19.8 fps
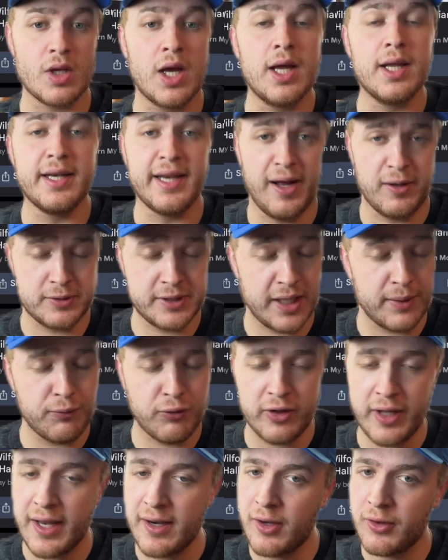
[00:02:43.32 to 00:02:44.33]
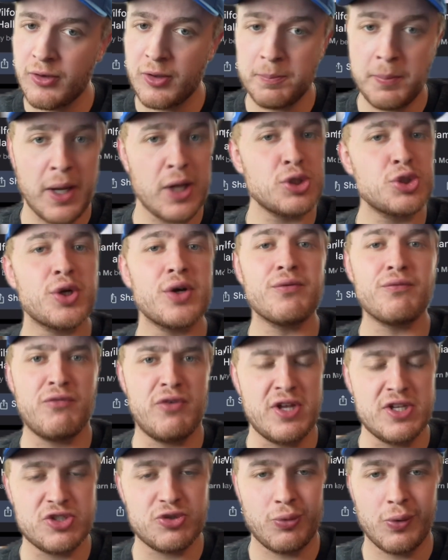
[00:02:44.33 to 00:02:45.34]
for that other Patriot, Vince Wilfork.
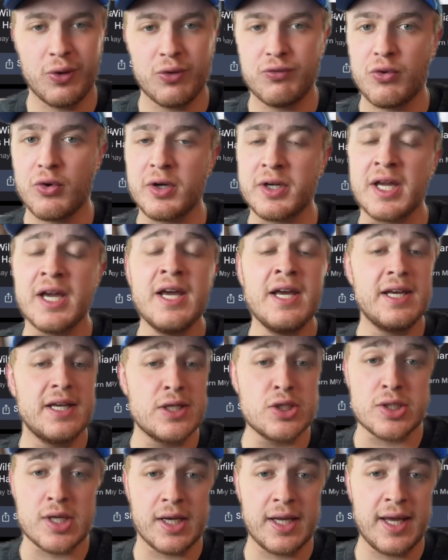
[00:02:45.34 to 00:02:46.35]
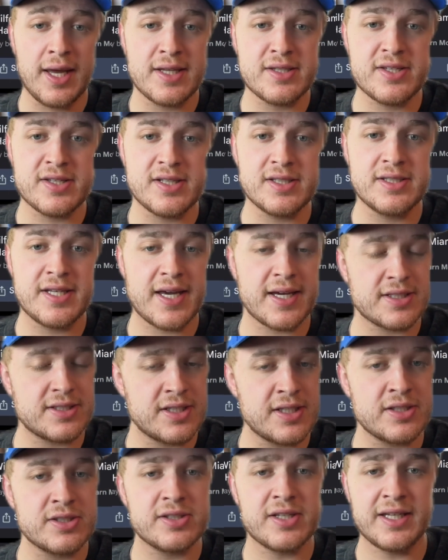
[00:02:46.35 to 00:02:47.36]
He's going to head to the Texans like he did
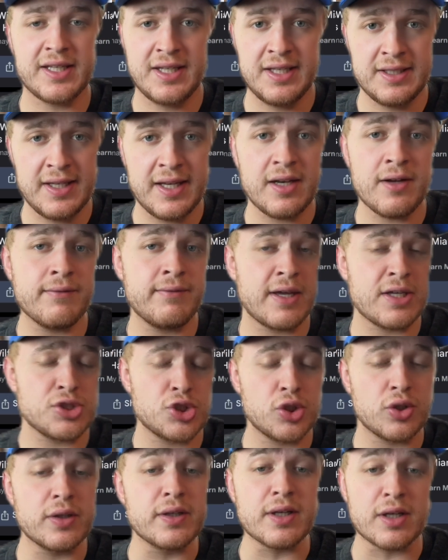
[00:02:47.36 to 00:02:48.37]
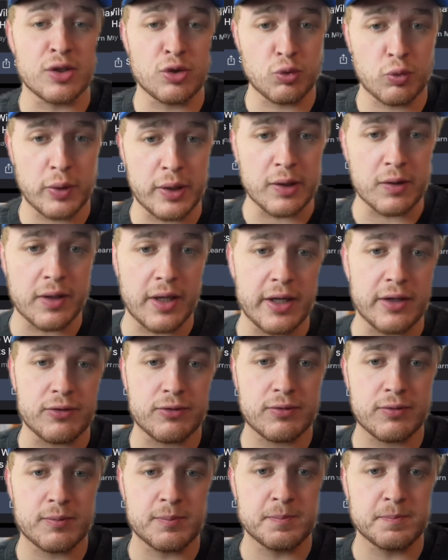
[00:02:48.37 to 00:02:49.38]
eventually in real life.
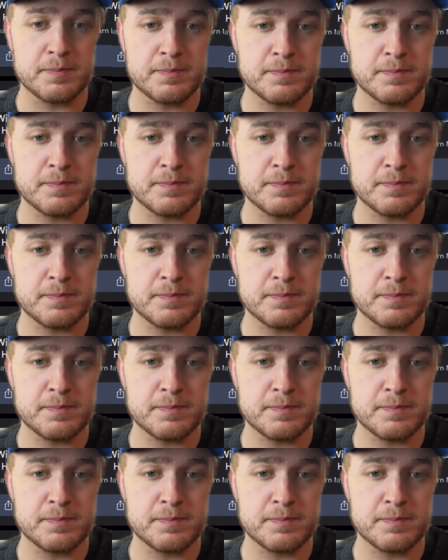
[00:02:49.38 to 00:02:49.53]
At